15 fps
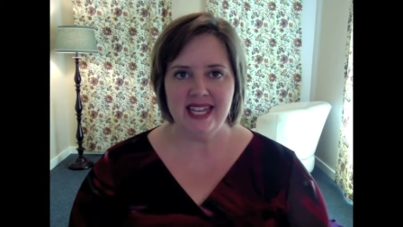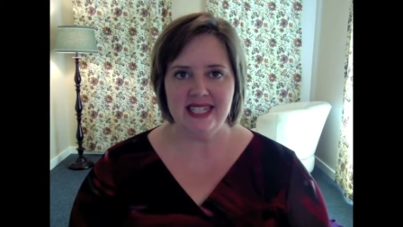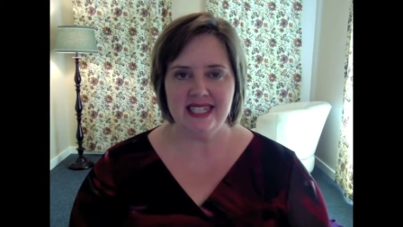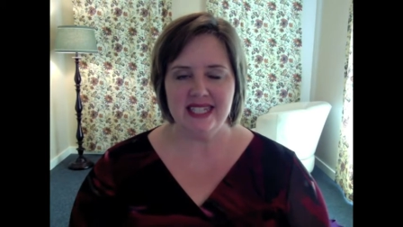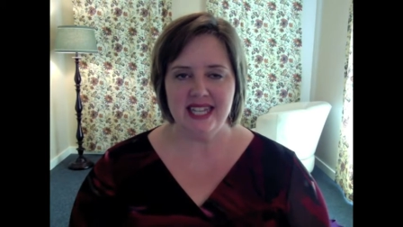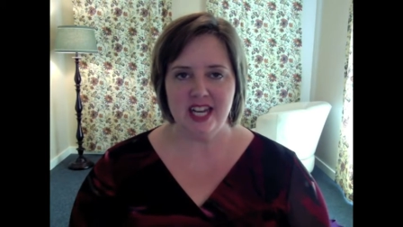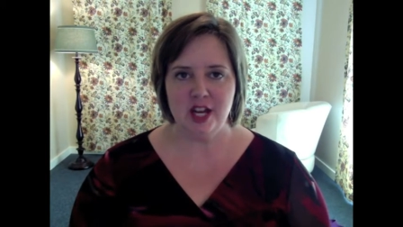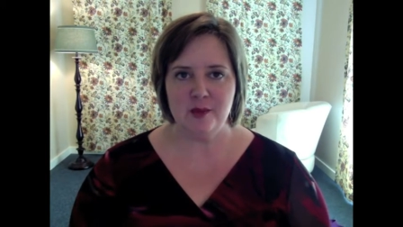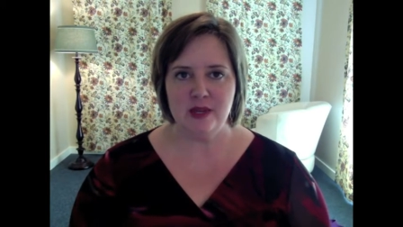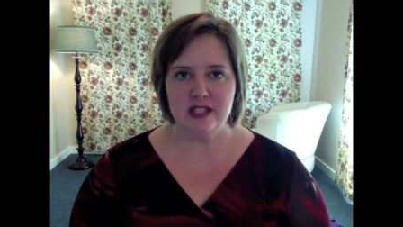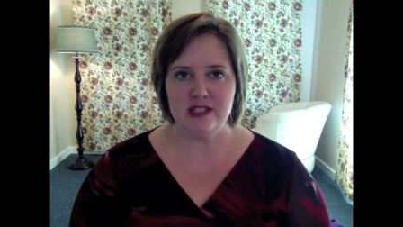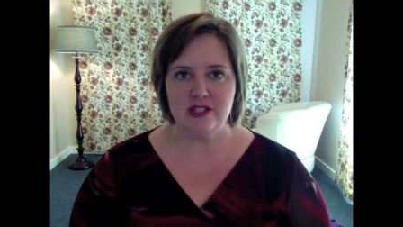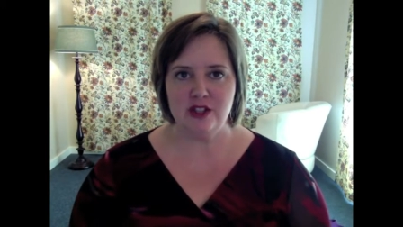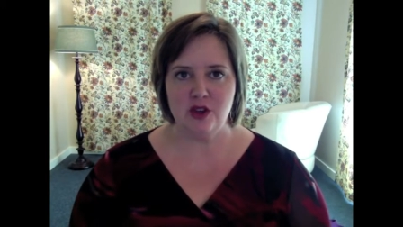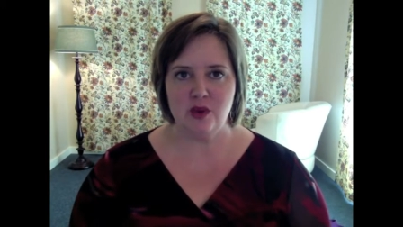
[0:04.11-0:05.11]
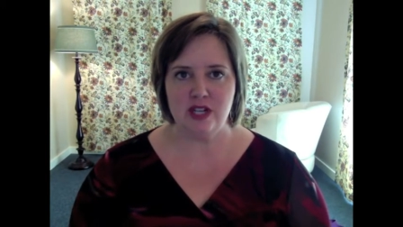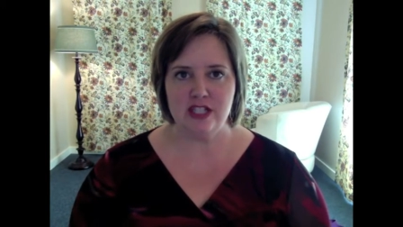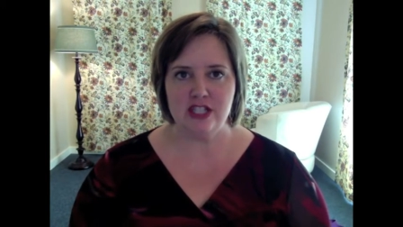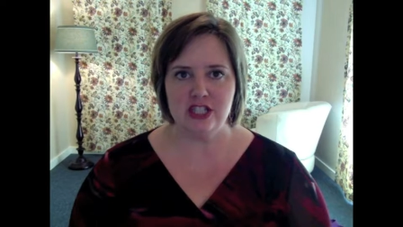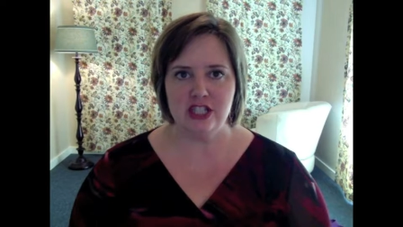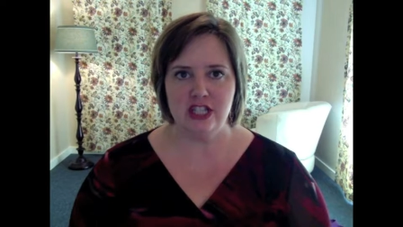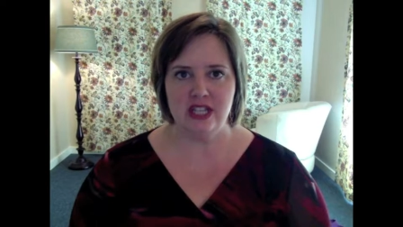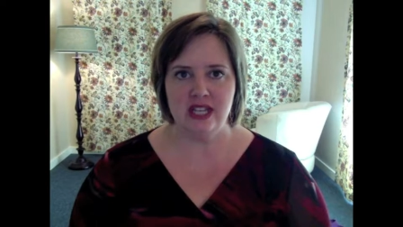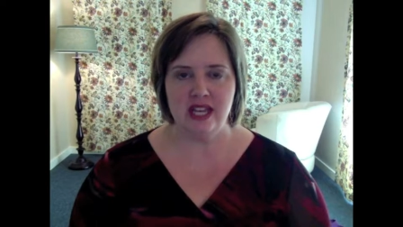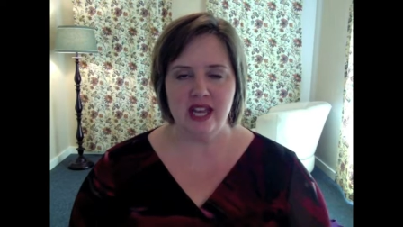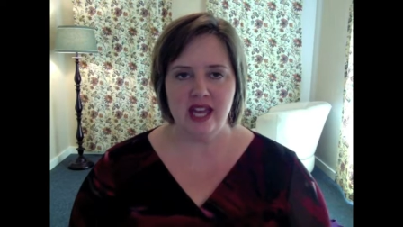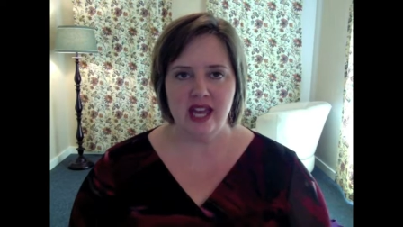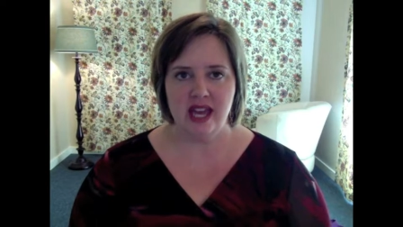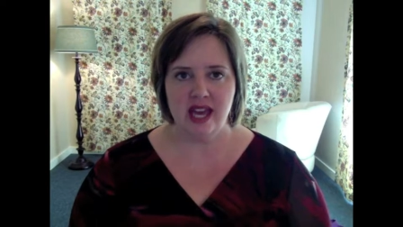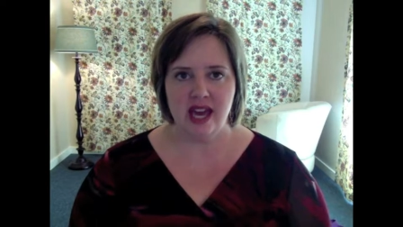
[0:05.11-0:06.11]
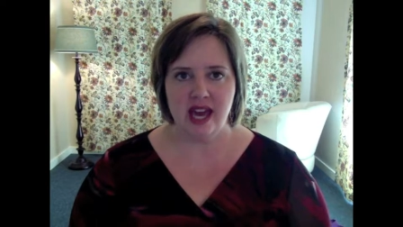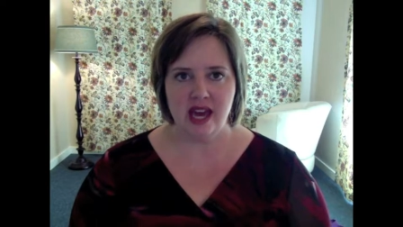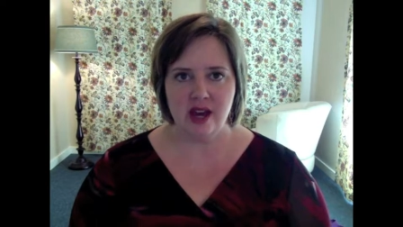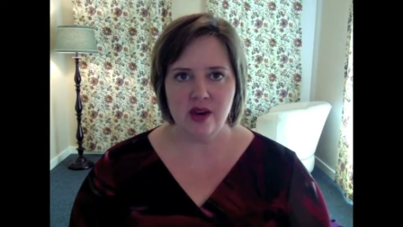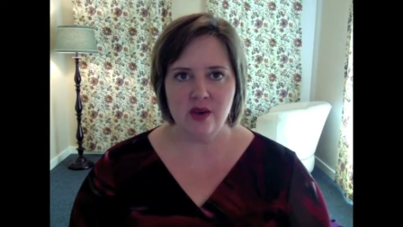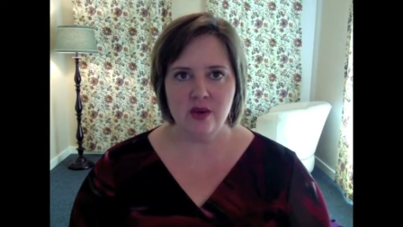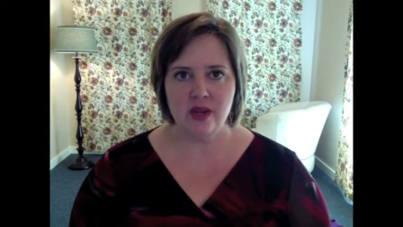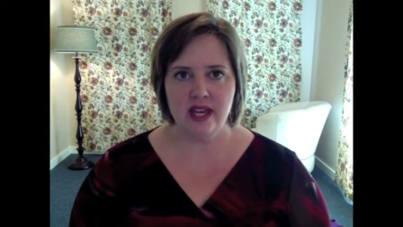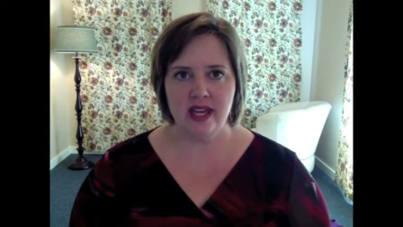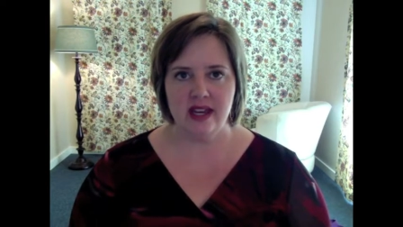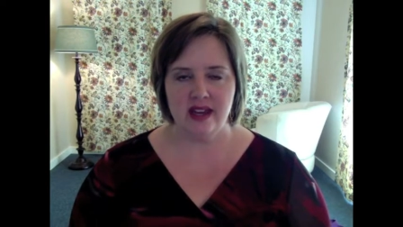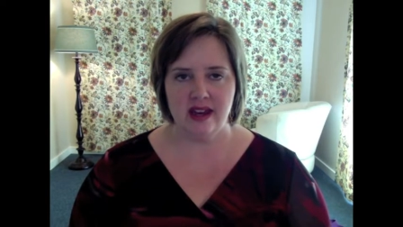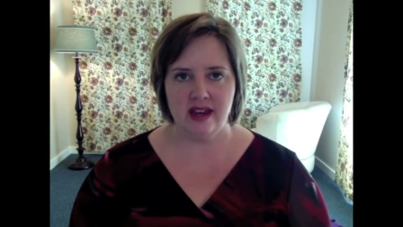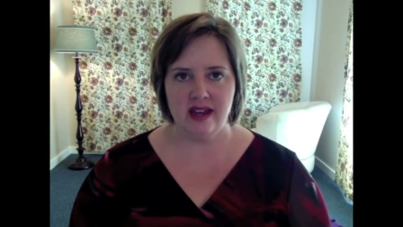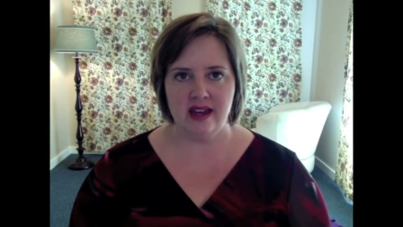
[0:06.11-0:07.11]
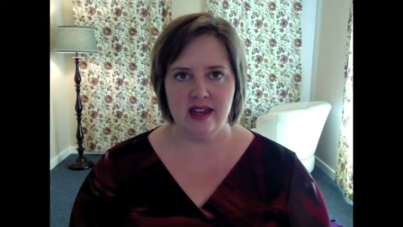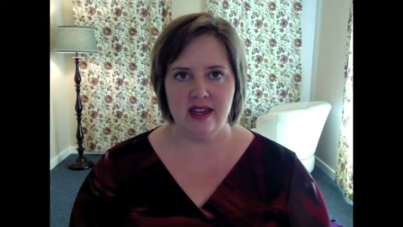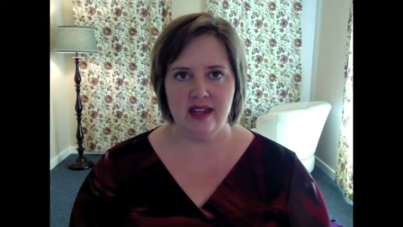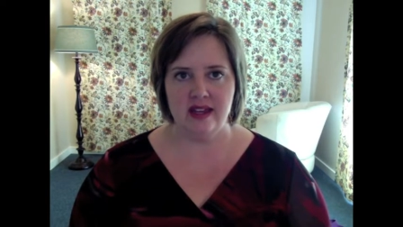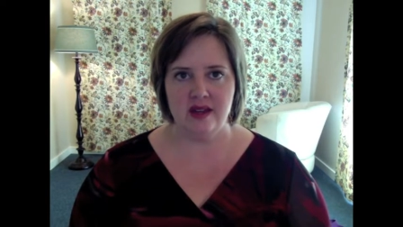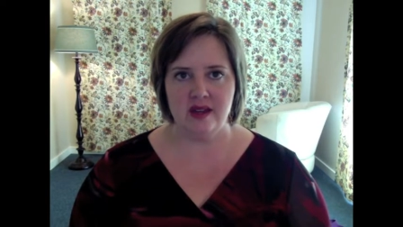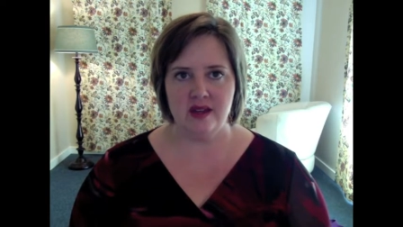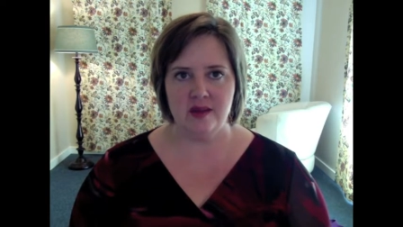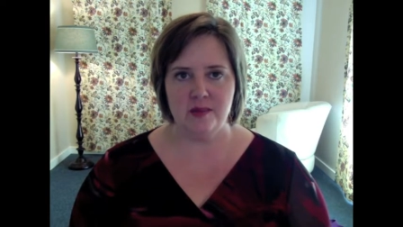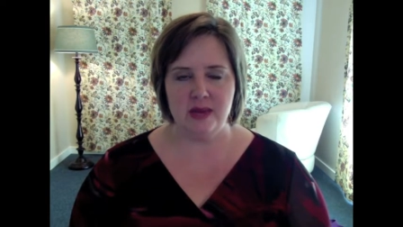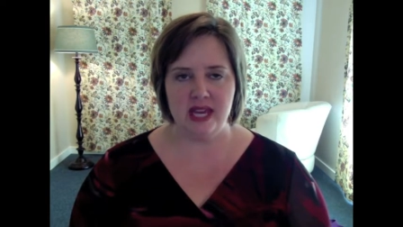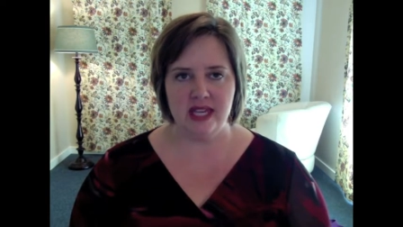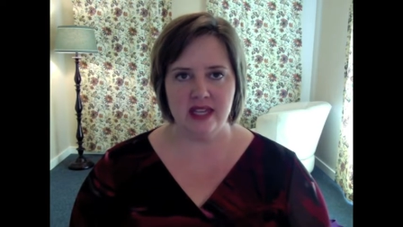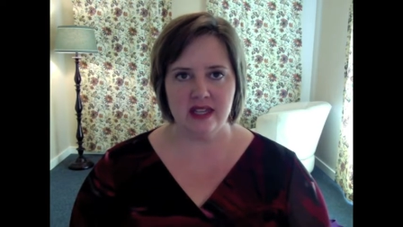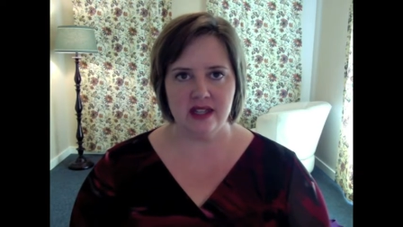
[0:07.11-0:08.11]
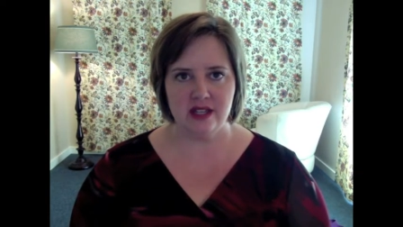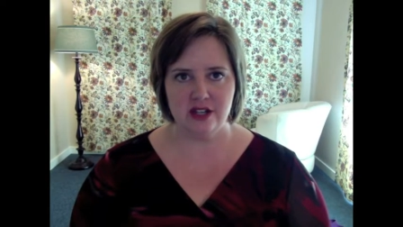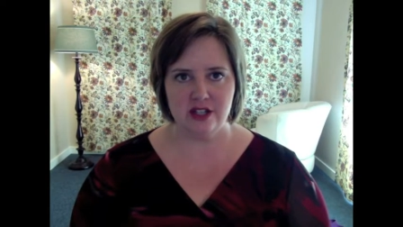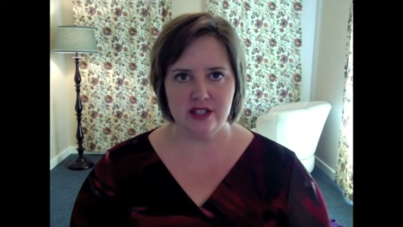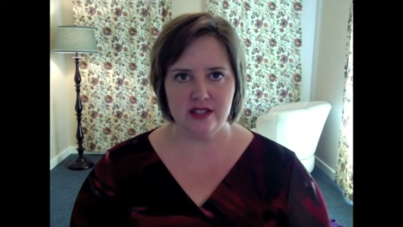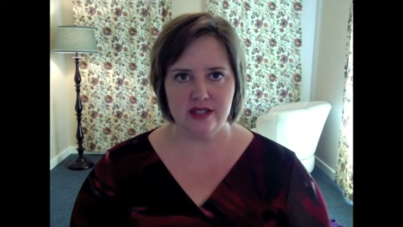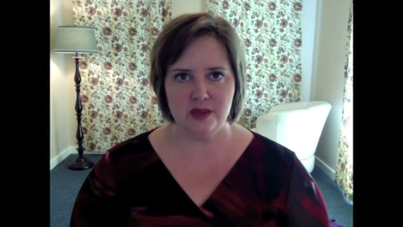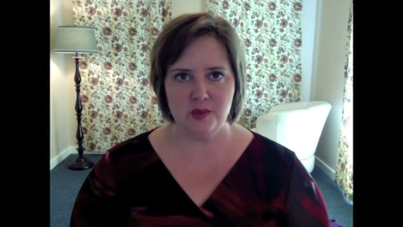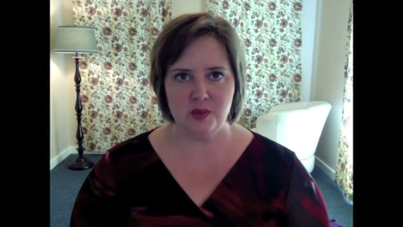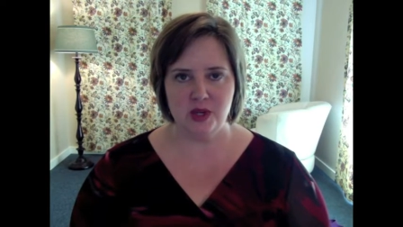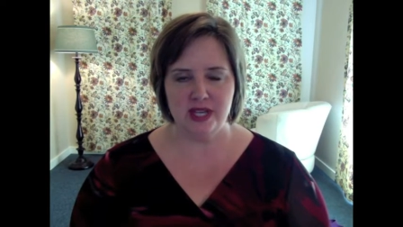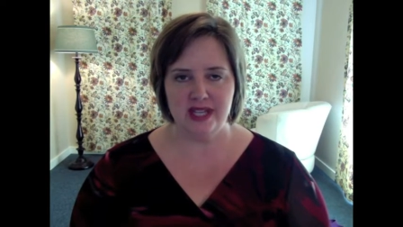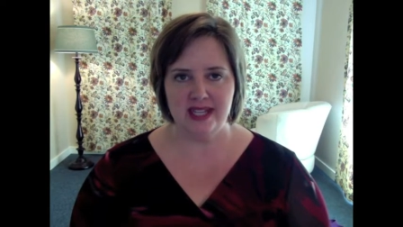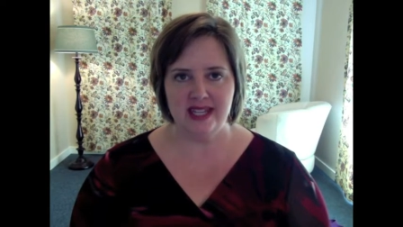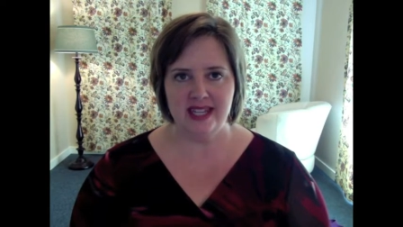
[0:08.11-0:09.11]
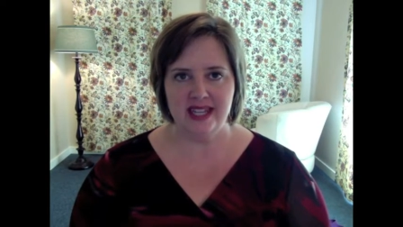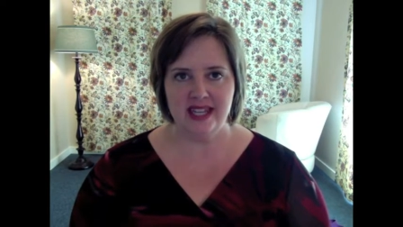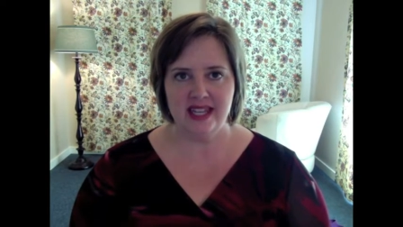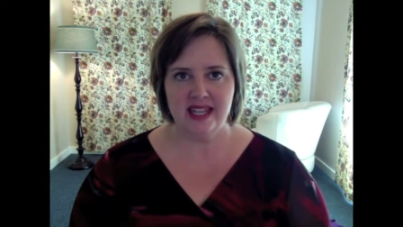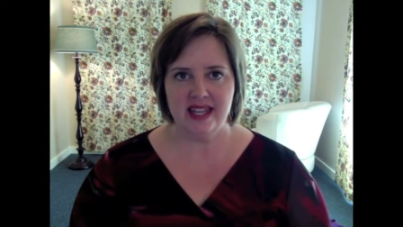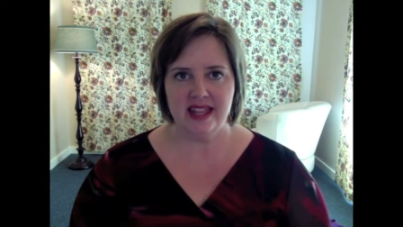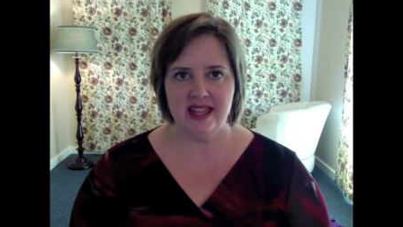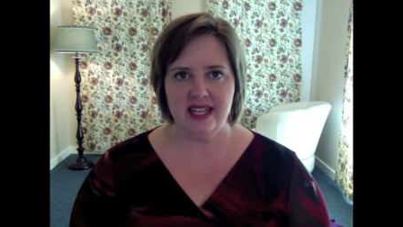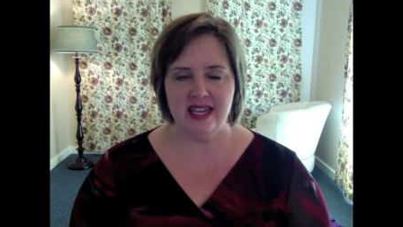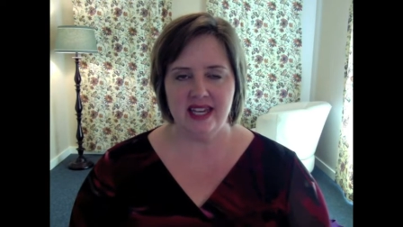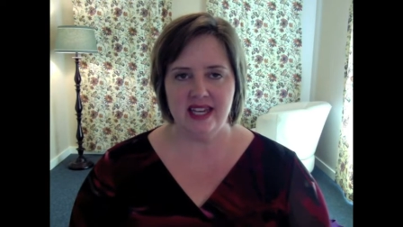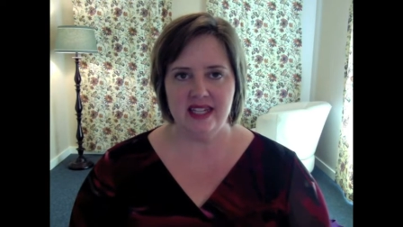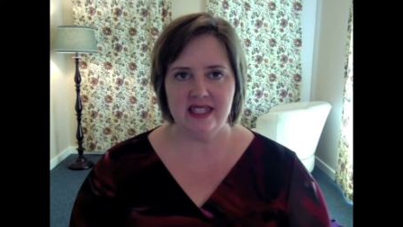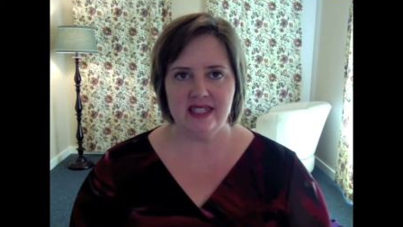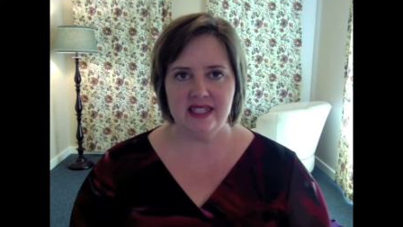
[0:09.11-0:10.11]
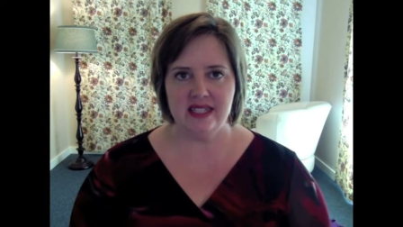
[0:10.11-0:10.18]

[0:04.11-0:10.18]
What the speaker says: Today I'm answering the question, how can I make it clear to someone that